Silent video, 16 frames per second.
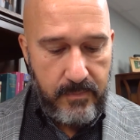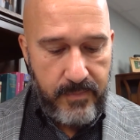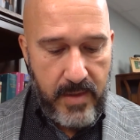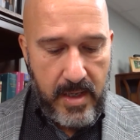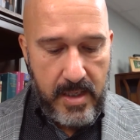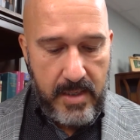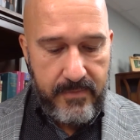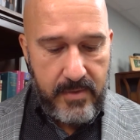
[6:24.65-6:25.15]

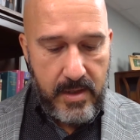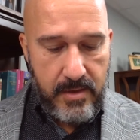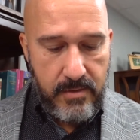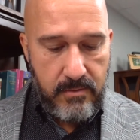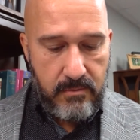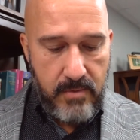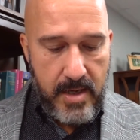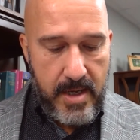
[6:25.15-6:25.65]
not even a
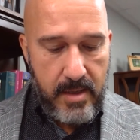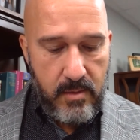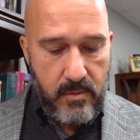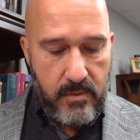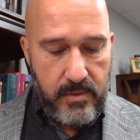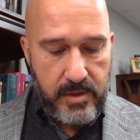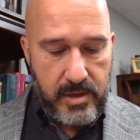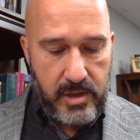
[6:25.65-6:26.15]
thread
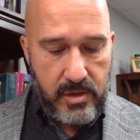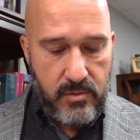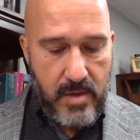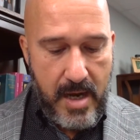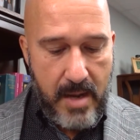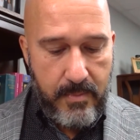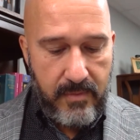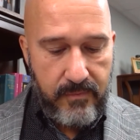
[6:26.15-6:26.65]
or the
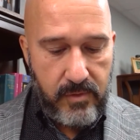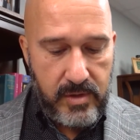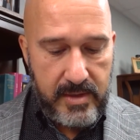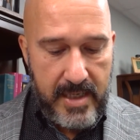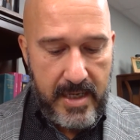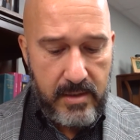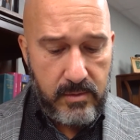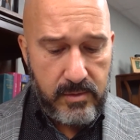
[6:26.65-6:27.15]
strap of your
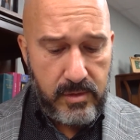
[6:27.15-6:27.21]
sandal,